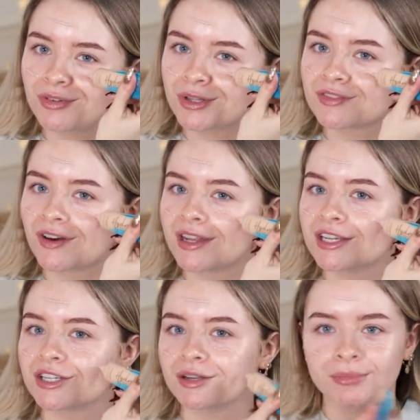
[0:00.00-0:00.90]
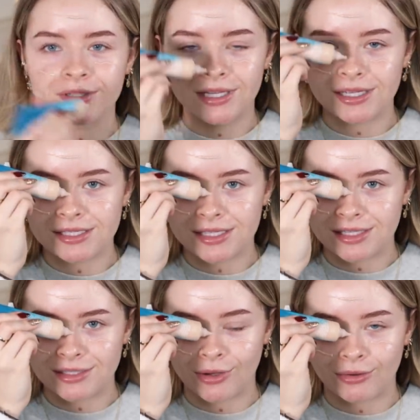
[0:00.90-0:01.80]
for this foundation, but this
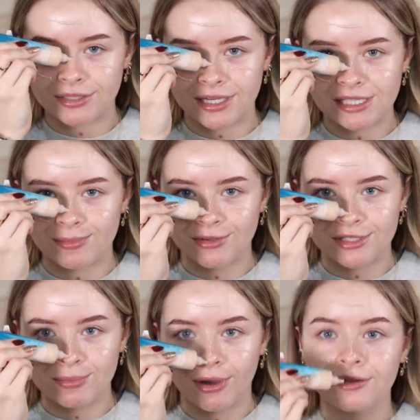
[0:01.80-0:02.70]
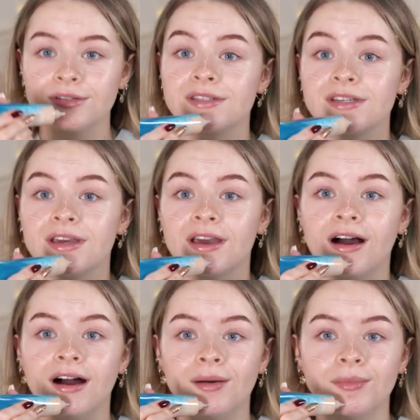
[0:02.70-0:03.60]
is not a sponsored post.
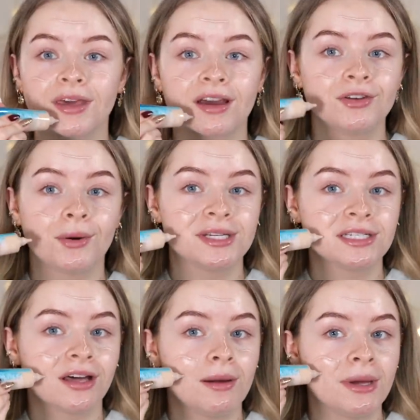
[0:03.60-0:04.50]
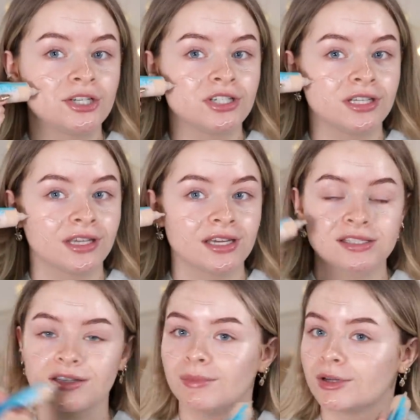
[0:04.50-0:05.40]
Um, they have no idea that I'm mentioning
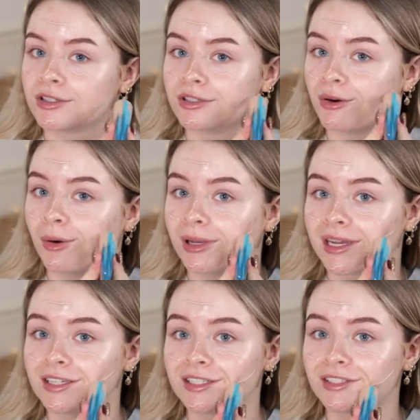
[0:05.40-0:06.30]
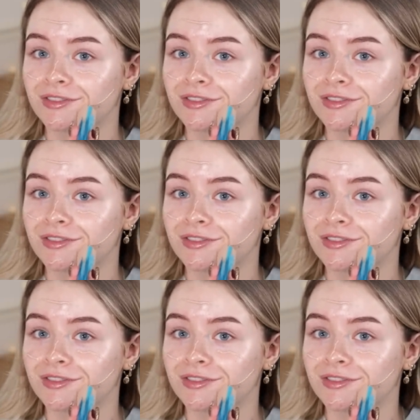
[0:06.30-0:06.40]
this. I'm under no obligation